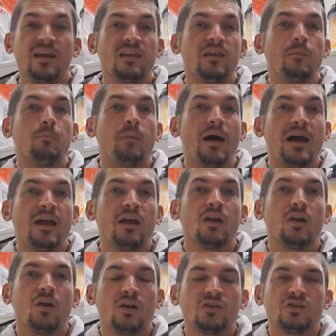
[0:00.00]
the
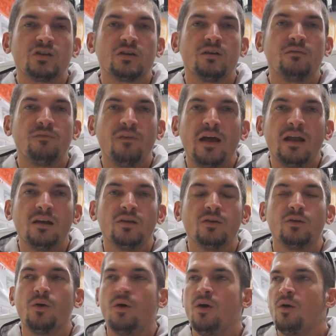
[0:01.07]
biological
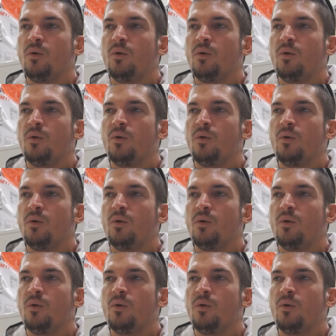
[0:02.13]
value.